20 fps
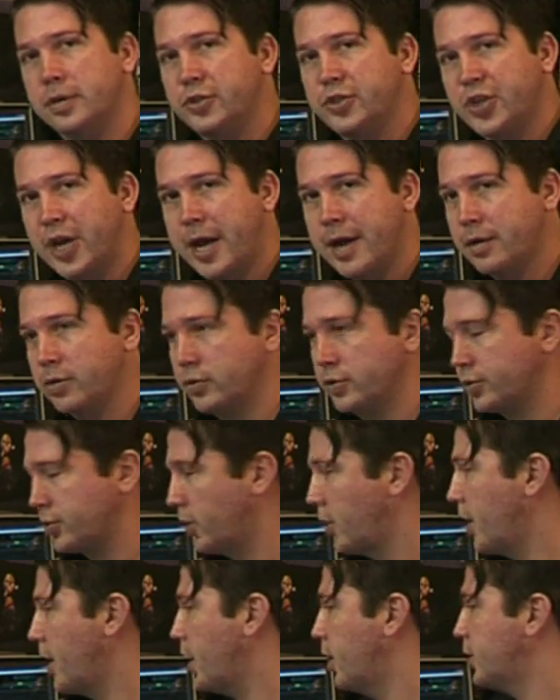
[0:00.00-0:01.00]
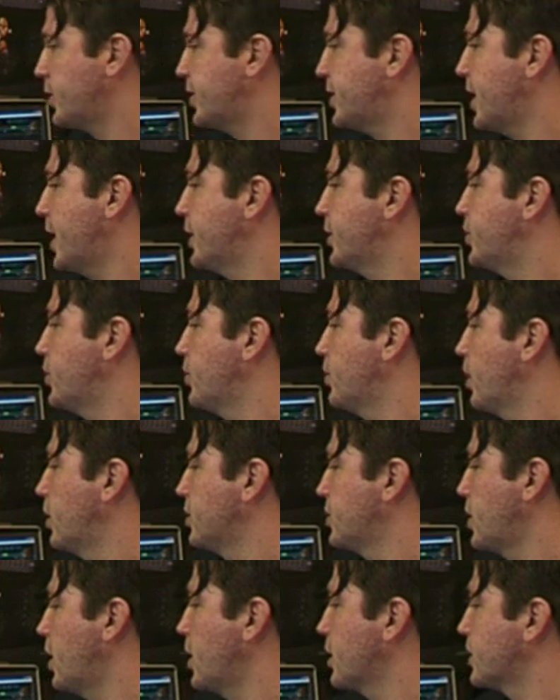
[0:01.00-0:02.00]
channels are set to
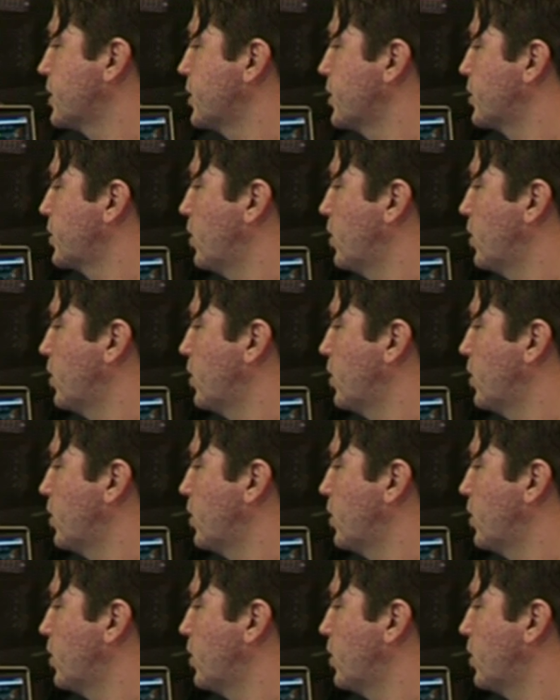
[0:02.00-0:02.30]
those auxes.